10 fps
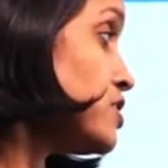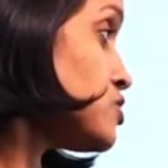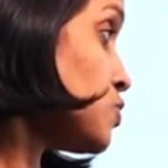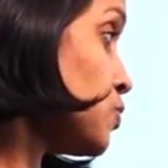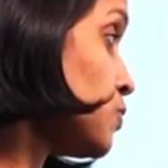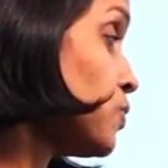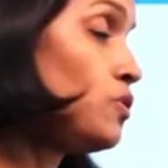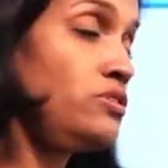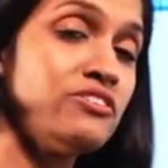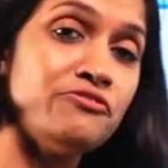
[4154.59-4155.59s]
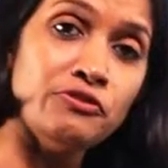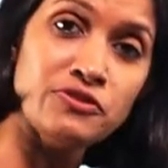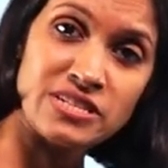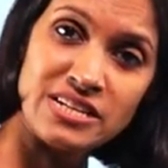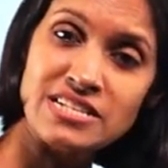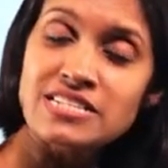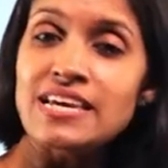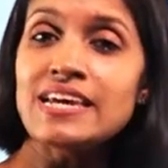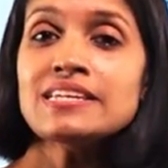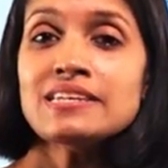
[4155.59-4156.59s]
So, all the fuels
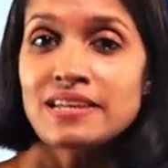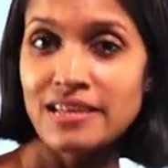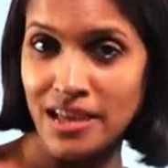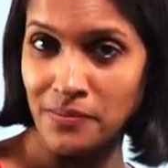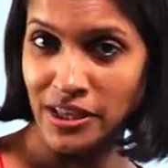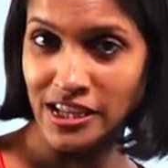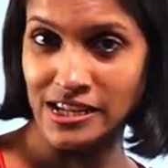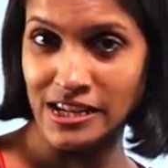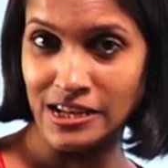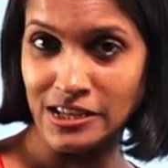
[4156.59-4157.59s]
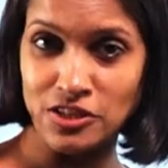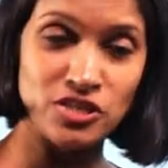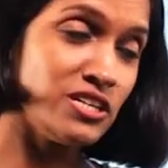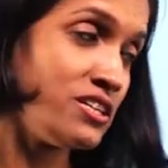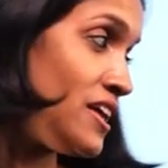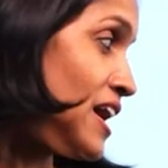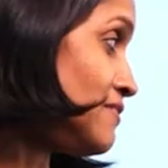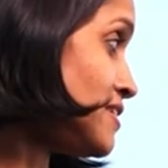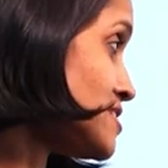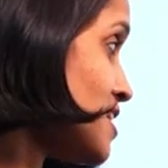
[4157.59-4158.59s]
contain chemical energy. There
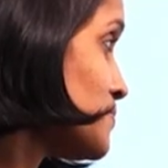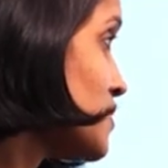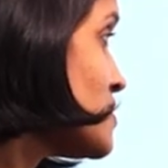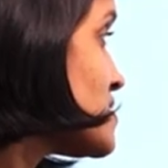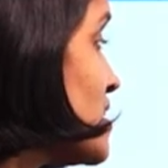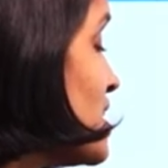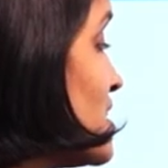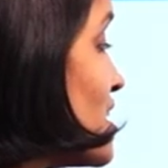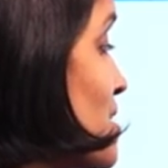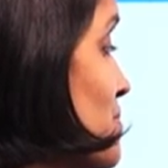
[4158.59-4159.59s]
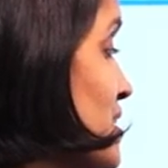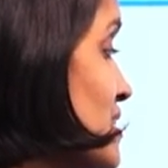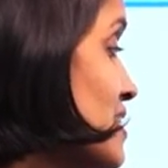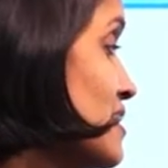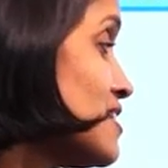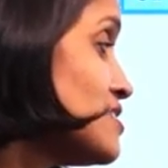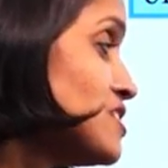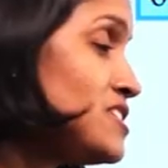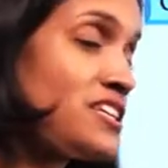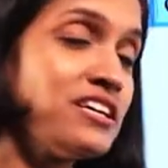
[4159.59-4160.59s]
what happens? The chemical
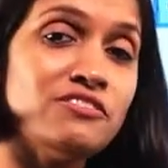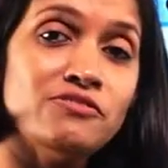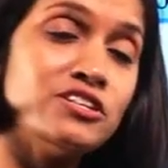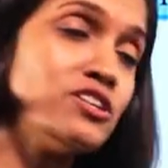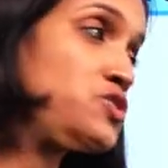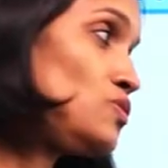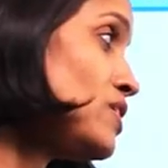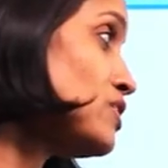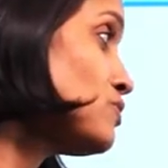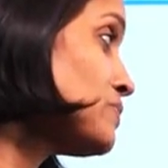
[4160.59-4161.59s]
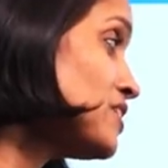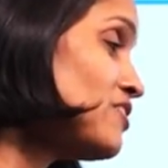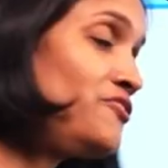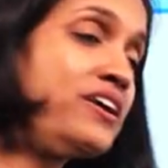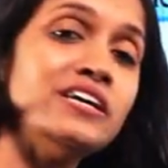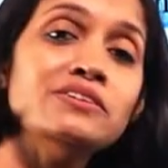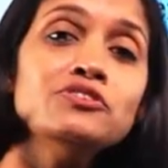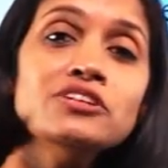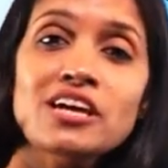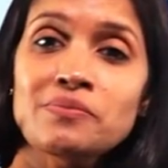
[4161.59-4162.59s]
energy is converted. So, when you burn
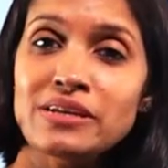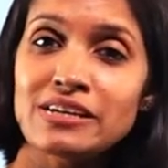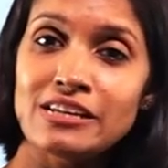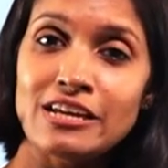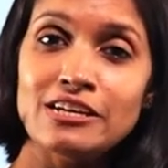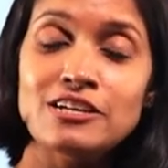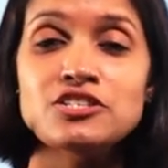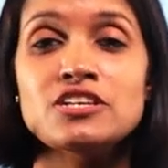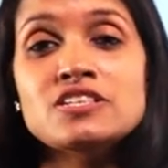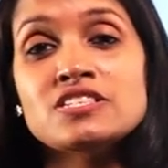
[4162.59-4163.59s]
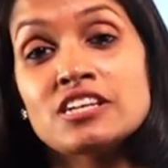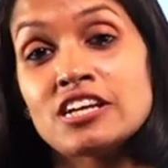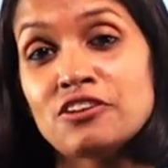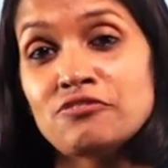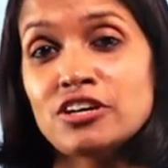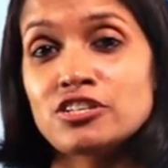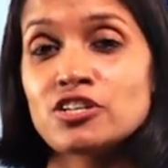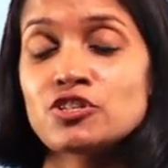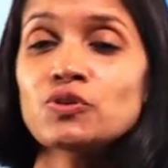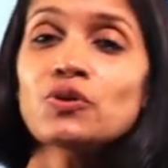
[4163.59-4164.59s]
firewood, chemical energy is
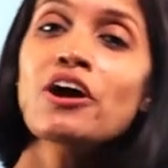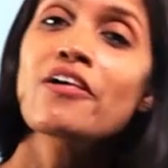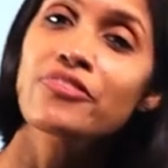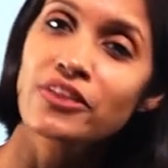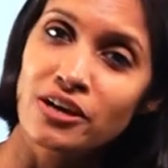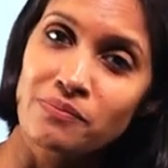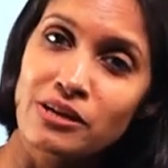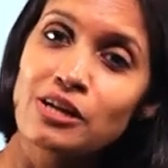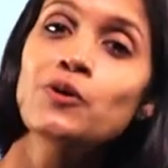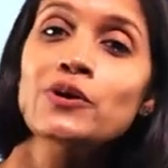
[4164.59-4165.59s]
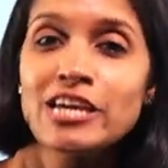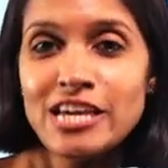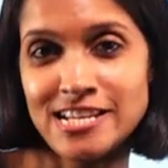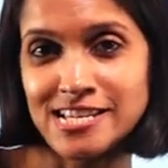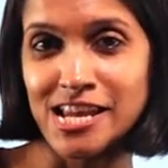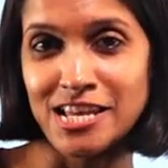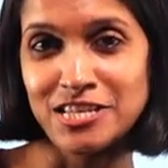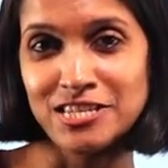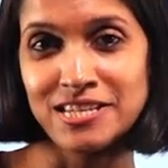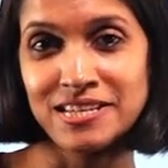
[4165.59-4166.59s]
converted to thermal or heat
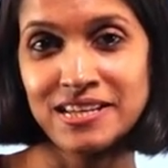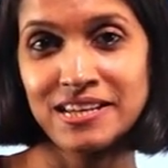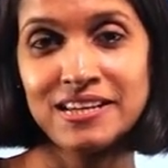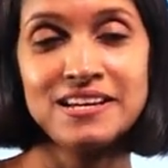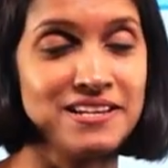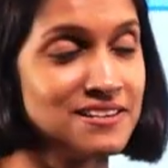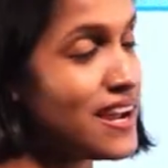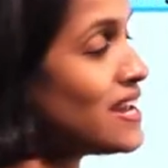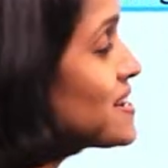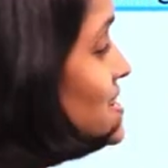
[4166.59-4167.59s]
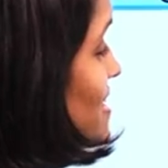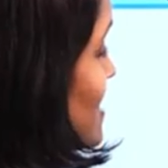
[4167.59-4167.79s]
energy. Right?